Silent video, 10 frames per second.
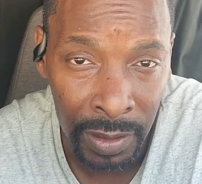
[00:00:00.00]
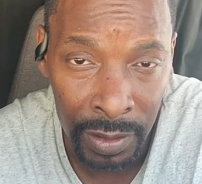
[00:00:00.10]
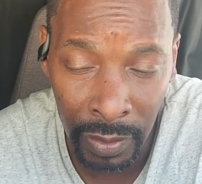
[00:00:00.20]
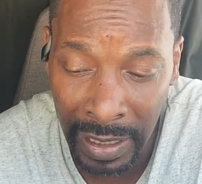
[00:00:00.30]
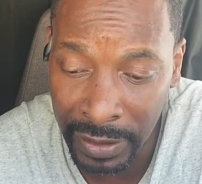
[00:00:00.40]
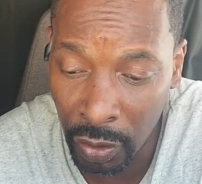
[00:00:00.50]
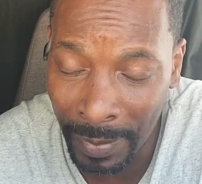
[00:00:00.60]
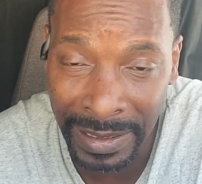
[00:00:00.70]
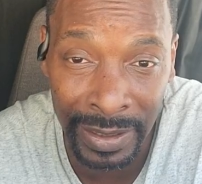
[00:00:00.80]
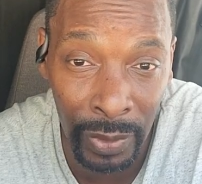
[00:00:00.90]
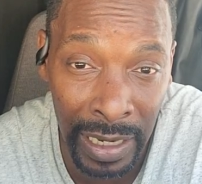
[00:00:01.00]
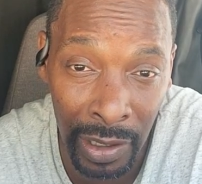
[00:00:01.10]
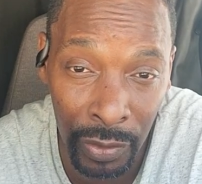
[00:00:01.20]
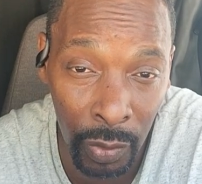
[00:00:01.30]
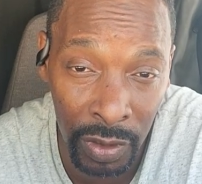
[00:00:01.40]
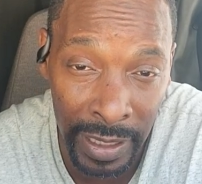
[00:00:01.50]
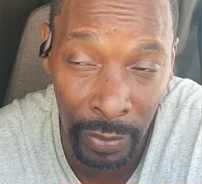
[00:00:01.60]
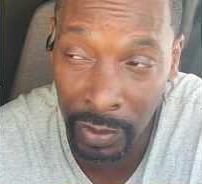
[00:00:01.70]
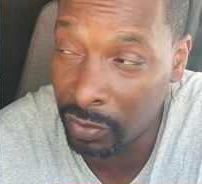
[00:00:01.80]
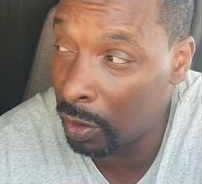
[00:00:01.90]
So I told him, I said, well, I don't know what
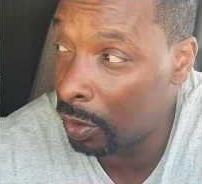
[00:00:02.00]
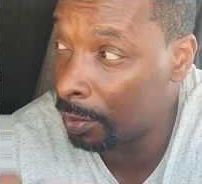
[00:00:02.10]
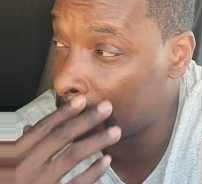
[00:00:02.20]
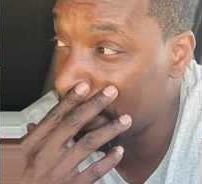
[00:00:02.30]
was wrong,